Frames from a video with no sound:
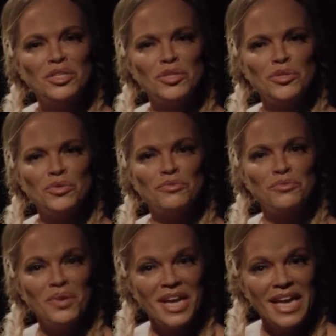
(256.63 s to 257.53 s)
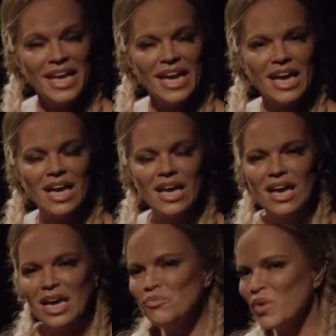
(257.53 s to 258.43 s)
to flee.
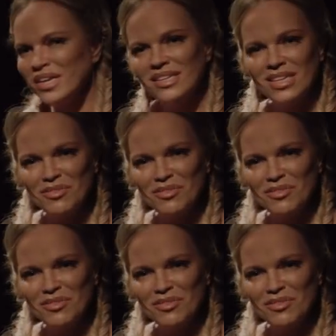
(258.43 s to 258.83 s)
And where did he